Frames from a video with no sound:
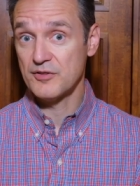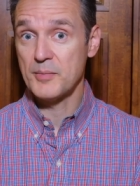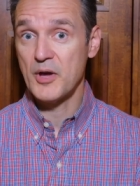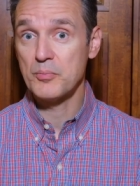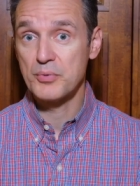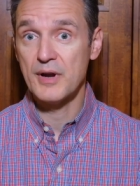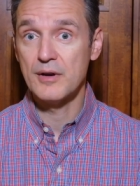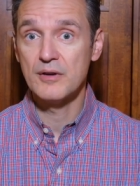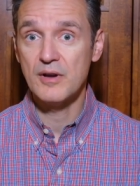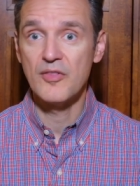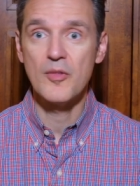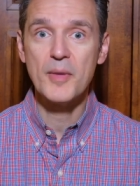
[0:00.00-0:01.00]
about prayer
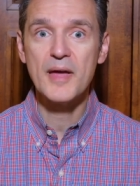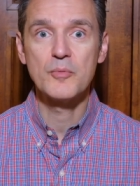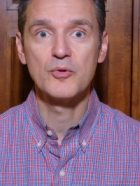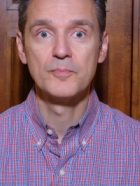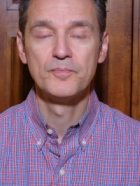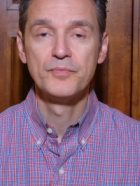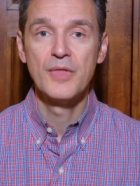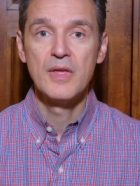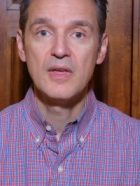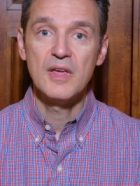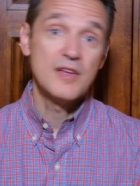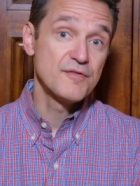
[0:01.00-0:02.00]
in the Bible.
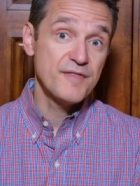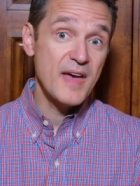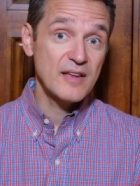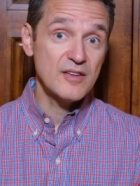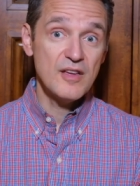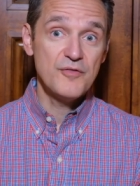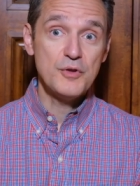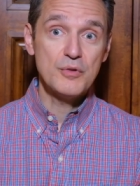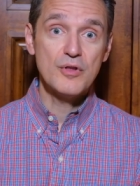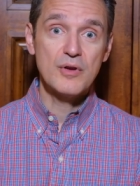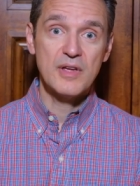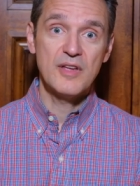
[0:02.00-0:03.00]
In fact, if you
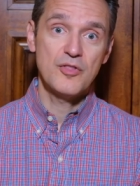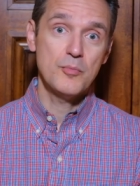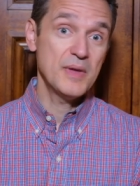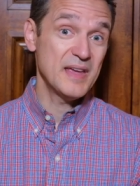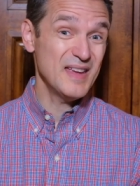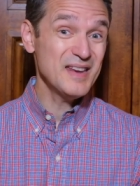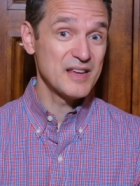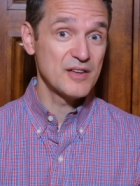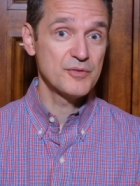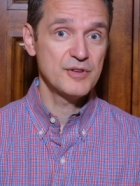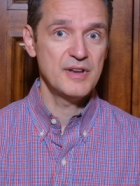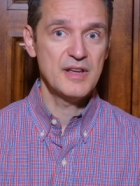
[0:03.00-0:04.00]
look at the beginning
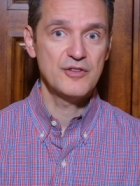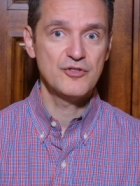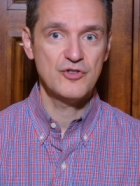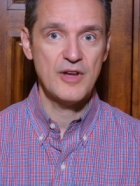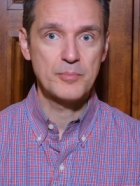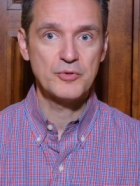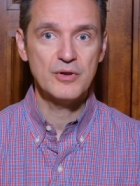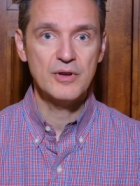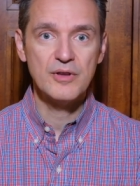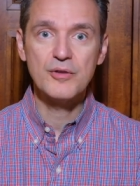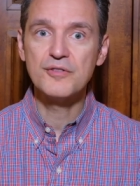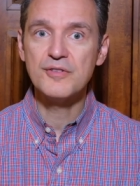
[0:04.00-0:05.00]
of today's chapter,
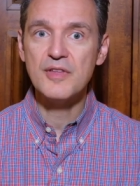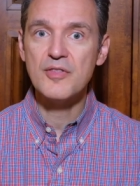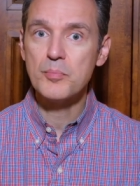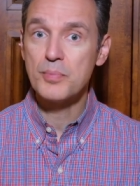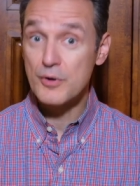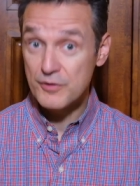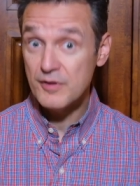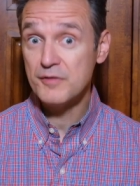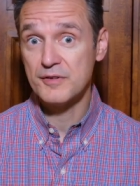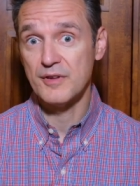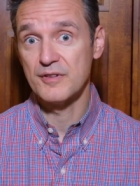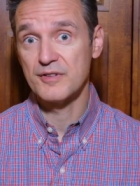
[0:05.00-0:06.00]
you'll see that
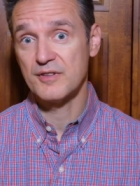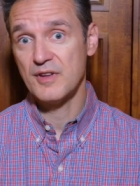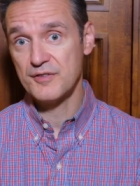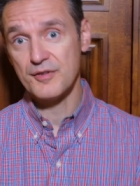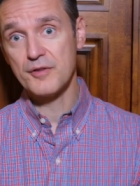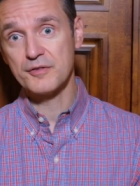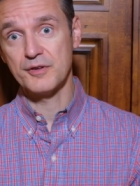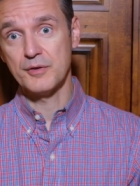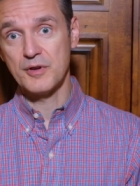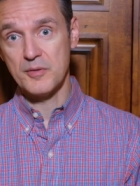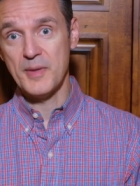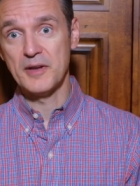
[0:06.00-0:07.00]
persistence is also
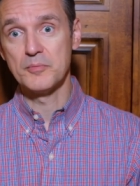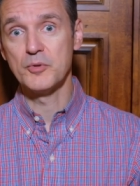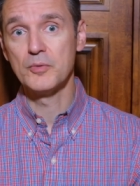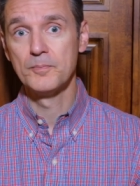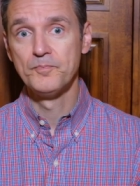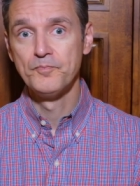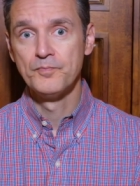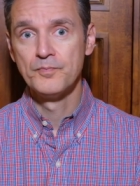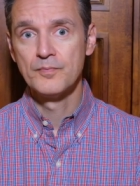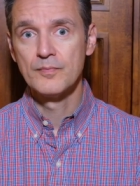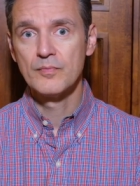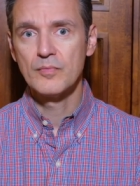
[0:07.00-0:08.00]
commendable.
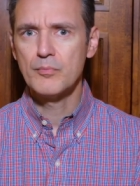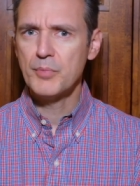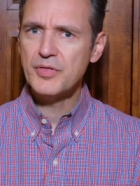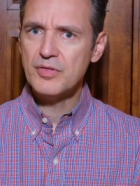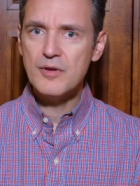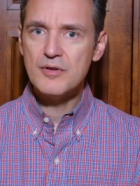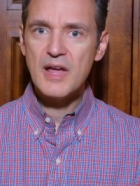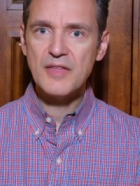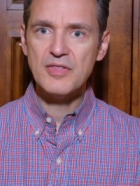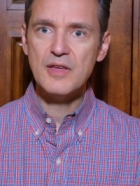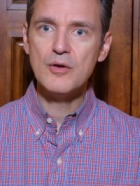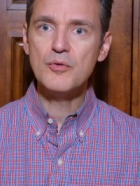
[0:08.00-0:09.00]
But they're
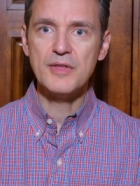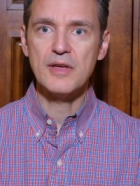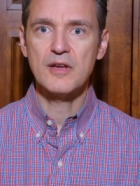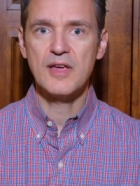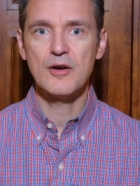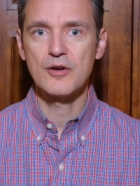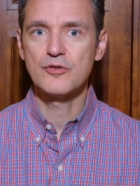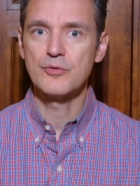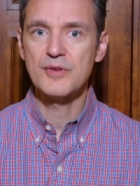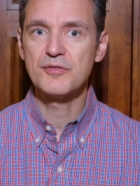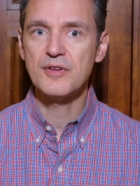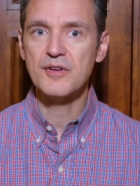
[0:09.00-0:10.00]
not the only
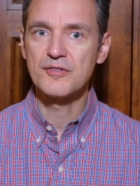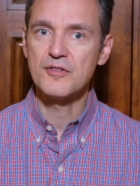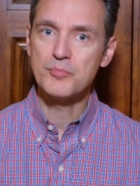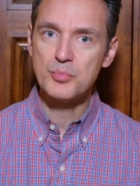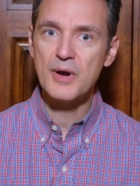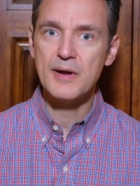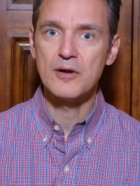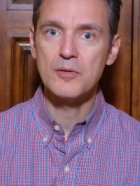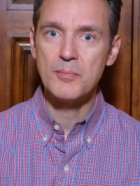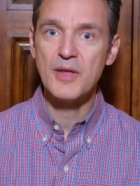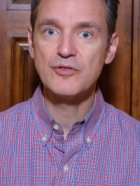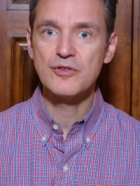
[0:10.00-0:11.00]
characteristics of prayer
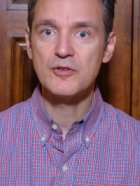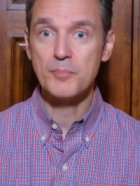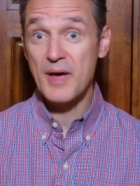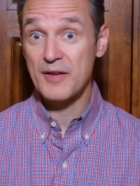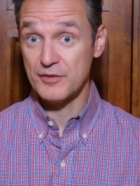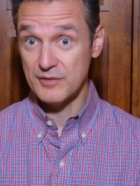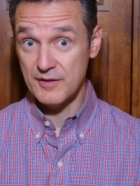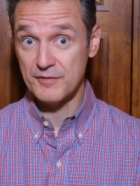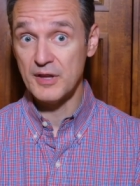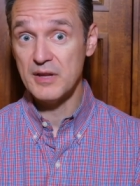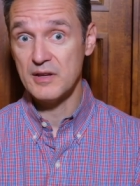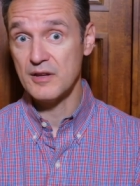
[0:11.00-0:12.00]
mentioned
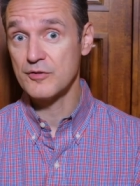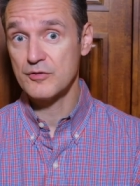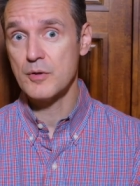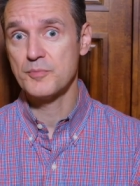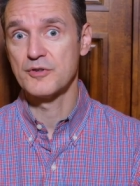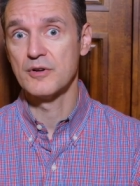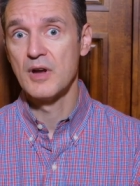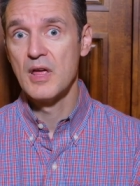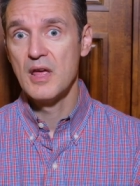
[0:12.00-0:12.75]
positively in Scripture,